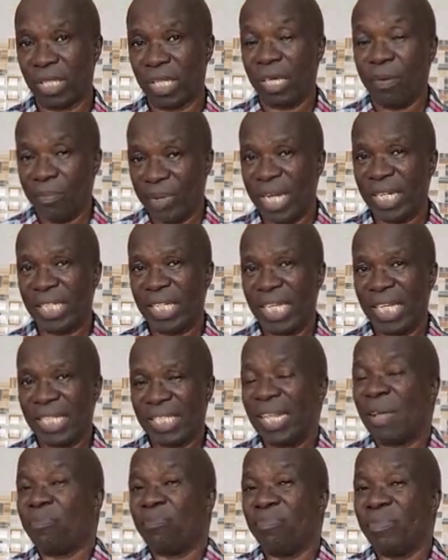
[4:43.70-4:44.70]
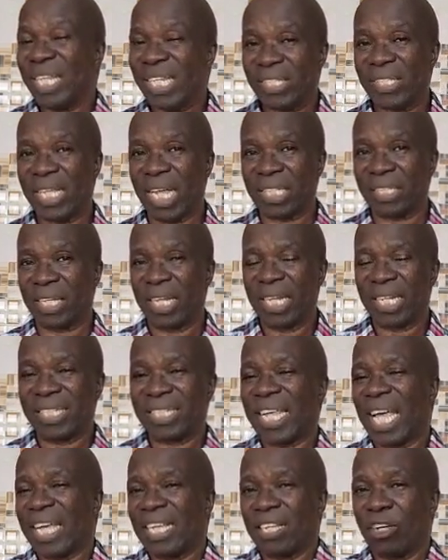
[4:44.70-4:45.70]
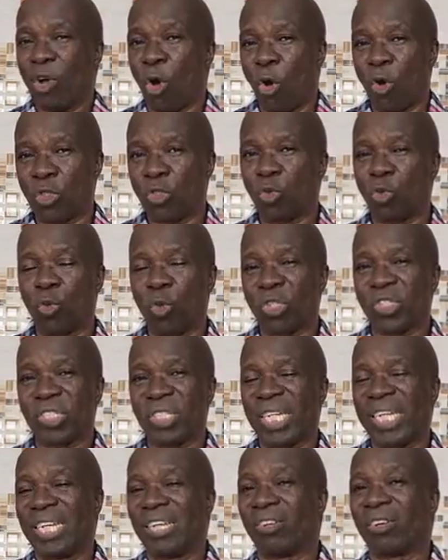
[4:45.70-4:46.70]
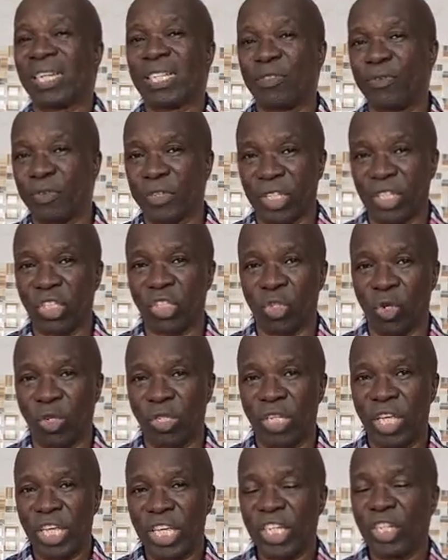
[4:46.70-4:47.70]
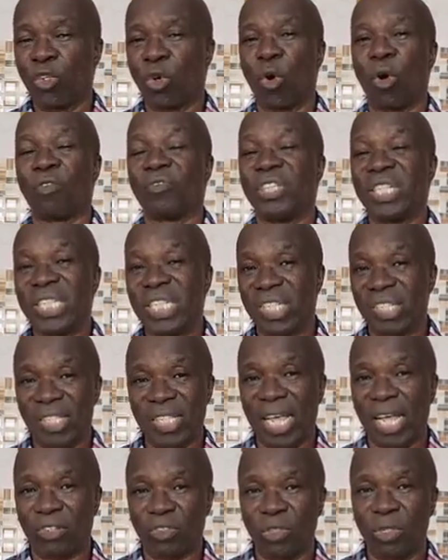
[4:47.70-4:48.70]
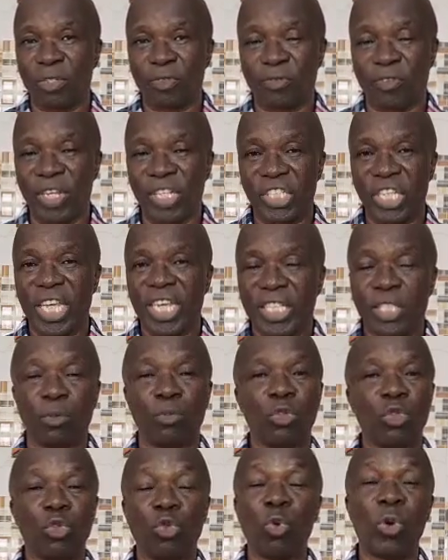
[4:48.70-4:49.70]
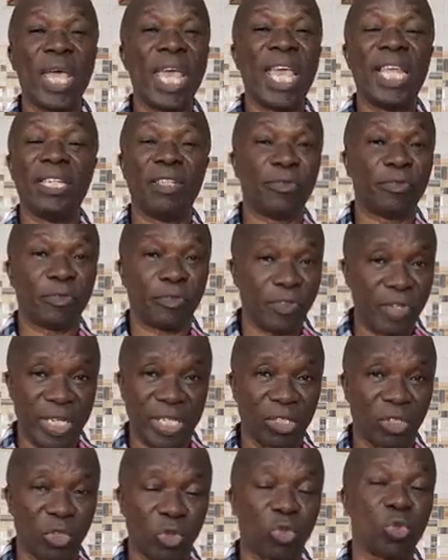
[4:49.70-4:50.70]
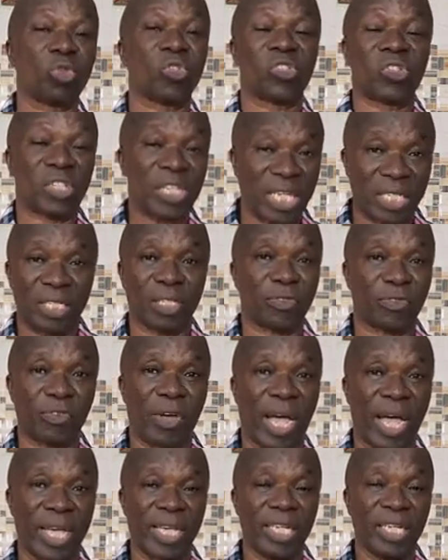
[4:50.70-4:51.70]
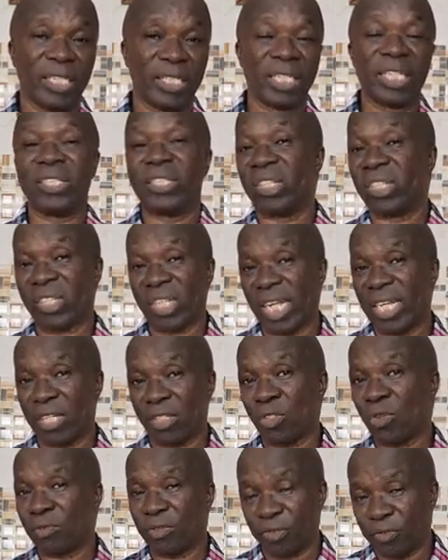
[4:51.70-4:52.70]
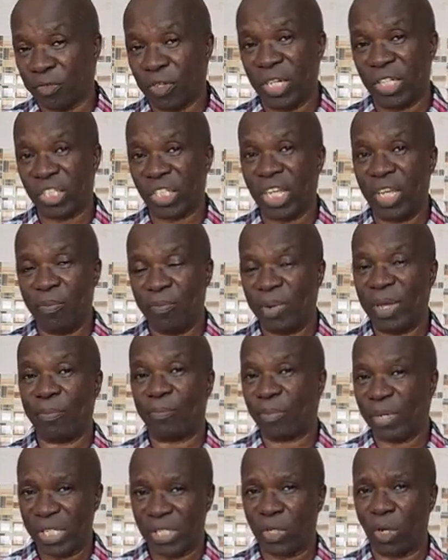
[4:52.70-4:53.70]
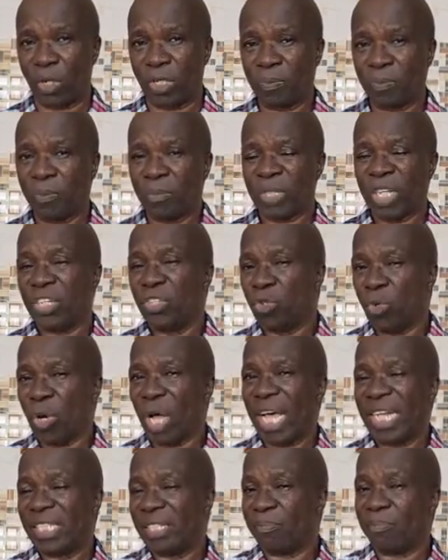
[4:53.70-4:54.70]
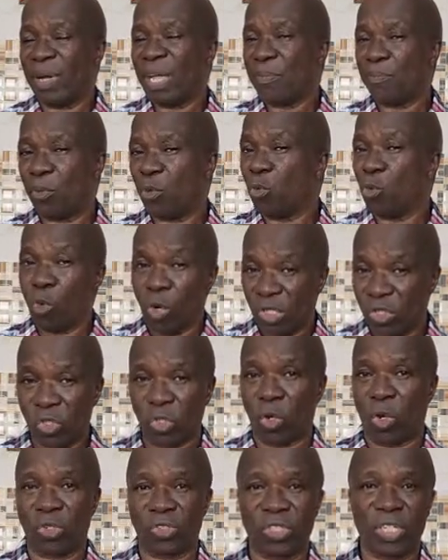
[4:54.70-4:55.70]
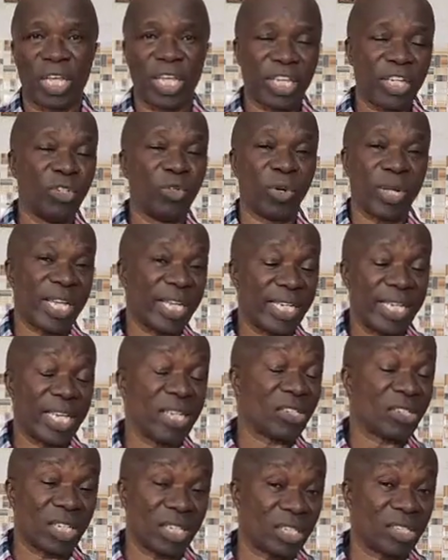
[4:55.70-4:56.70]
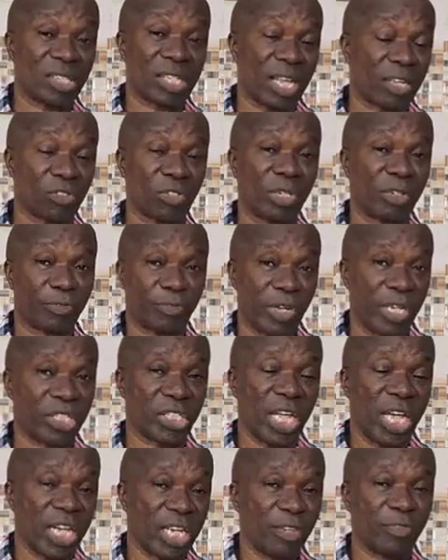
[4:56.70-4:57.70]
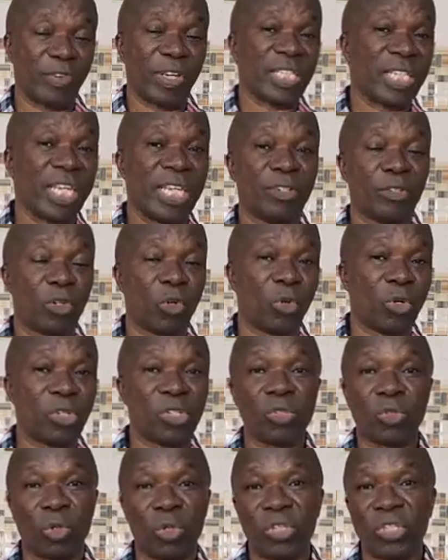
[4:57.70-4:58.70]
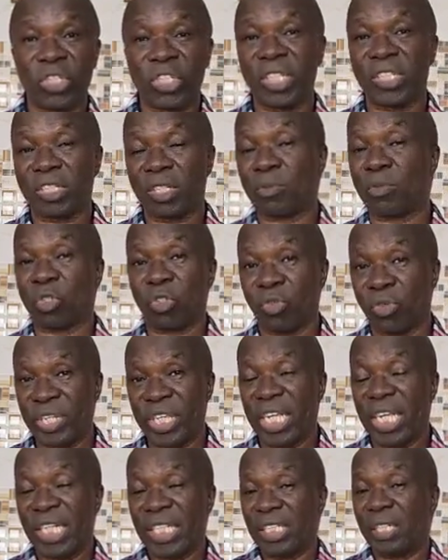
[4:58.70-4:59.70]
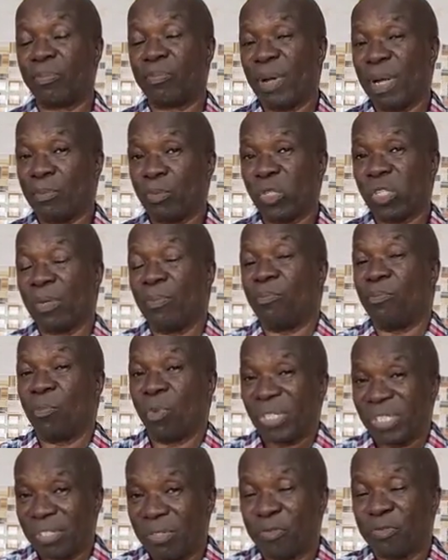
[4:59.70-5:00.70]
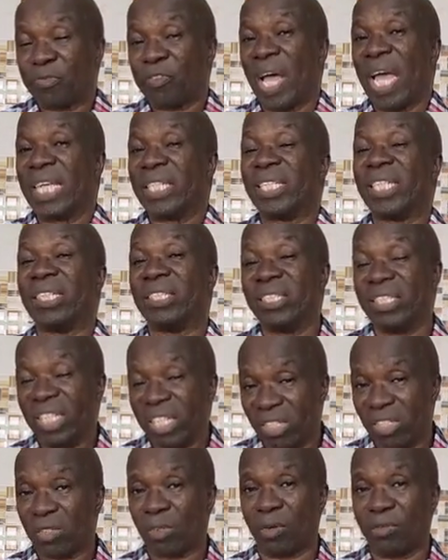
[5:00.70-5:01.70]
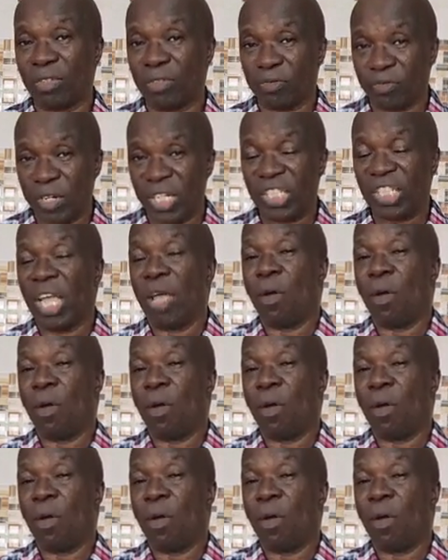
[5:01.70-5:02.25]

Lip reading: Amen. That means that their God was the gratification, you know, of the desires of the flesh. They would do anything to satisfy the desires of the flesh. Amen. Praise God. You know, and the Bible warns us, you know, against the desires of the flesh. In fact, in Colossians chapter 3, the Bible says, mortify the deeds of the flesh.